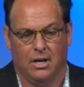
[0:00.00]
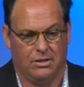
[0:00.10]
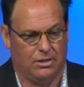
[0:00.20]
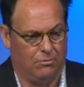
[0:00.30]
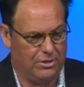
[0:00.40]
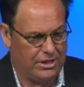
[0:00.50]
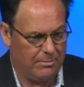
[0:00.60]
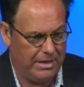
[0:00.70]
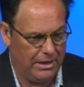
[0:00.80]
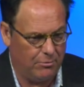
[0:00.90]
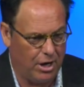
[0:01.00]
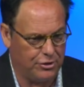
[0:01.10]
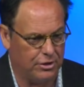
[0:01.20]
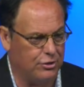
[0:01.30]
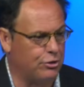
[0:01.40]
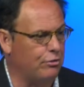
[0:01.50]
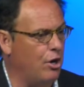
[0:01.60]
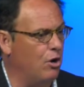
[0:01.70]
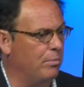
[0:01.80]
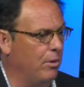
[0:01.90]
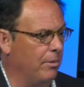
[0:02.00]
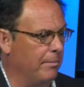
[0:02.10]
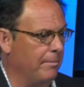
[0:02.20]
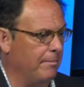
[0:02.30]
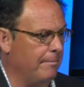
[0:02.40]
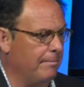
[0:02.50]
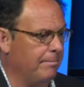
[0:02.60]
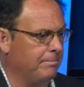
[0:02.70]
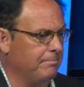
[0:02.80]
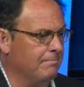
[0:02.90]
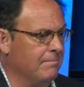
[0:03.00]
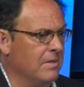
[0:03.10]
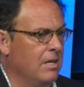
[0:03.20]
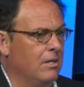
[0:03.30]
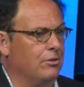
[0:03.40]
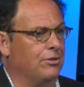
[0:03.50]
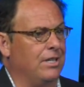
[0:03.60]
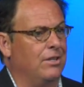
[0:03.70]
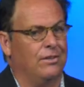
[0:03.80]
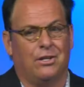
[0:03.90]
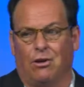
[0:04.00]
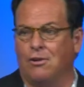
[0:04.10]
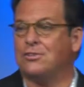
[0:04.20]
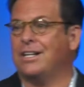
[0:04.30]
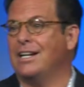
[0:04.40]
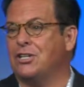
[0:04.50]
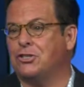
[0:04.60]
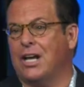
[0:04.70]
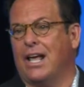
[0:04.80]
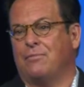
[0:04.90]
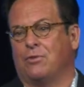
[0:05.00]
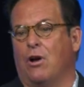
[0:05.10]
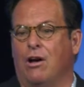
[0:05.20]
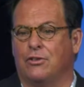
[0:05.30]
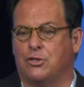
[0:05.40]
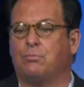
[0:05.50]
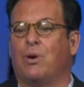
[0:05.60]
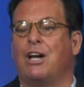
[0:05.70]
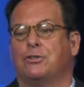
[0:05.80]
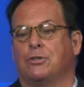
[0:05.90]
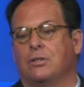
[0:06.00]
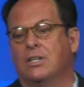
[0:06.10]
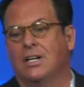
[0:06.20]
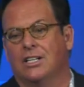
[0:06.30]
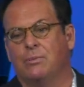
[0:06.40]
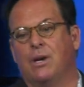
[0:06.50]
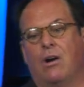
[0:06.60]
I said, what's that mean in Russian? Chernobyl. So, see, the, the earth's getting set up for all this pressure to be